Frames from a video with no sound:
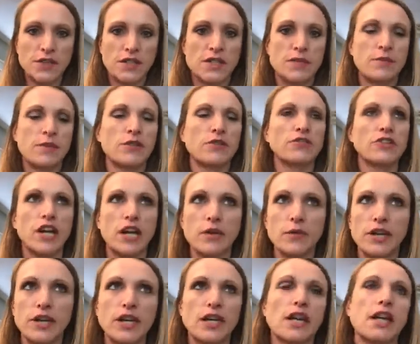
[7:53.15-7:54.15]
It's been great
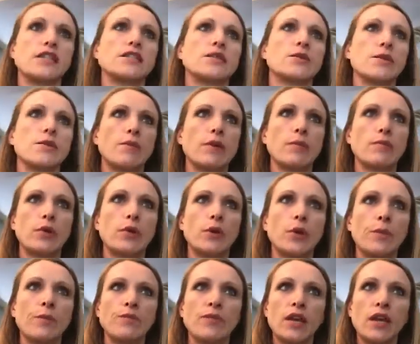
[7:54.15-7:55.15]
reconnecting with
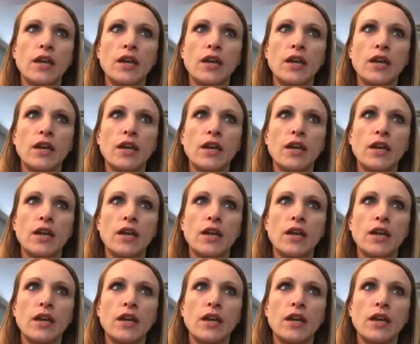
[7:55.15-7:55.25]
people.